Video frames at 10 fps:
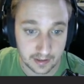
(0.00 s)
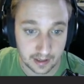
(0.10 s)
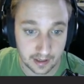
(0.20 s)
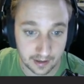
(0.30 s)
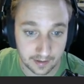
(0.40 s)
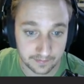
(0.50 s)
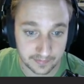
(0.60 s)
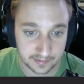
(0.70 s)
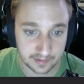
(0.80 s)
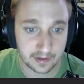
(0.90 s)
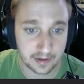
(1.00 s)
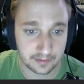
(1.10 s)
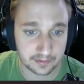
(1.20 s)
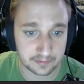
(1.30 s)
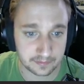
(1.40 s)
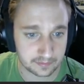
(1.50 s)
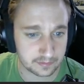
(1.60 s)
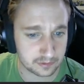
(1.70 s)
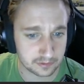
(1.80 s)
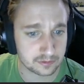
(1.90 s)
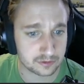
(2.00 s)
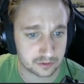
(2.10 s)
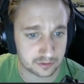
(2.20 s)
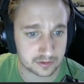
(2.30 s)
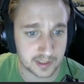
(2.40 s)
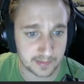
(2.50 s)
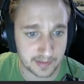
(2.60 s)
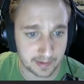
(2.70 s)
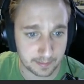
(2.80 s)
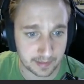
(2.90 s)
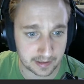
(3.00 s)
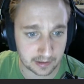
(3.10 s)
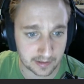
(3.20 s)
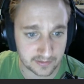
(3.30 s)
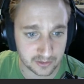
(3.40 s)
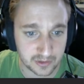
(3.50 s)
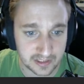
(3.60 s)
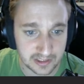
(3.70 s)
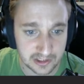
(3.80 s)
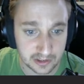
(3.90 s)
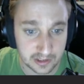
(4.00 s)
Another tip that might make our lives a little easier,